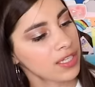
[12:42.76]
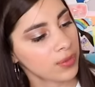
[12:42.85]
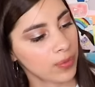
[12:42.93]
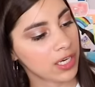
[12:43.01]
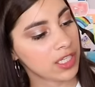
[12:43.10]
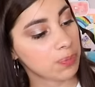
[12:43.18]

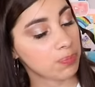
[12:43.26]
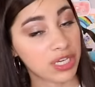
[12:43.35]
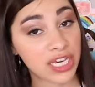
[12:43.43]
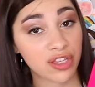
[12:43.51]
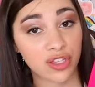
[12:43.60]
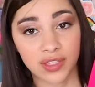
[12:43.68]
This one is
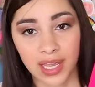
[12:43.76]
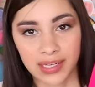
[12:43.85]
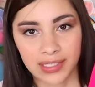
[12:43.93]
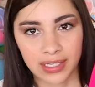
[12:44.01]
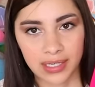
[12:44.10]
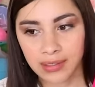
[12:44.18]
peach
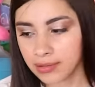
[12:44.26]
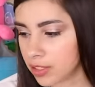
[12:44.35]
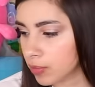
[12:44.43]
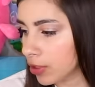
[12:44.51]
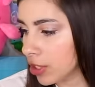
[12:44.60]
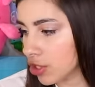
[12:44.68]
scented.
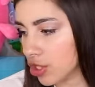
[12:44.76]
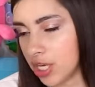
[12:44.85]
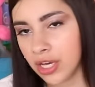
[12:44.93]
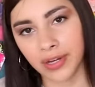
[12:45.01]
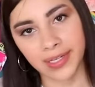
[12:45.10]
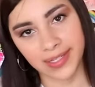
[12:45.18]
This one is
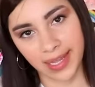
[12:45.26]
cherry